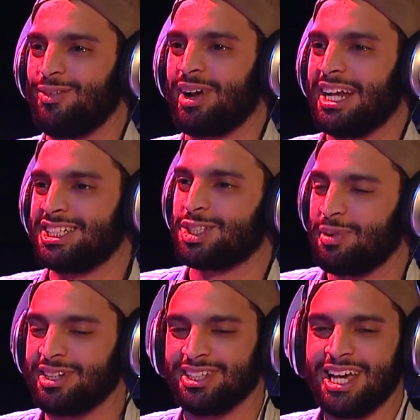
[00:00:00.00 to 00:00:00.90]
what I just
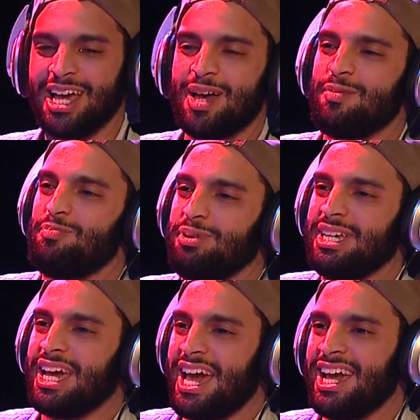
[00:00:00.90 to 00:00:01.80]
spelled.
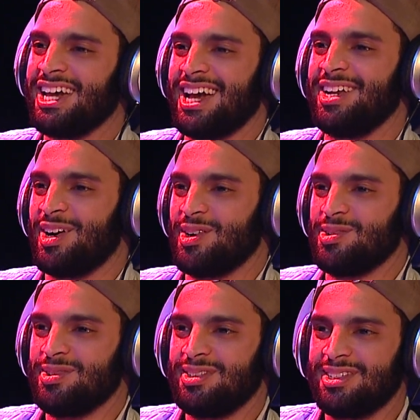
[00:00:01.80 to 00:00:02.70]
BANONOIT.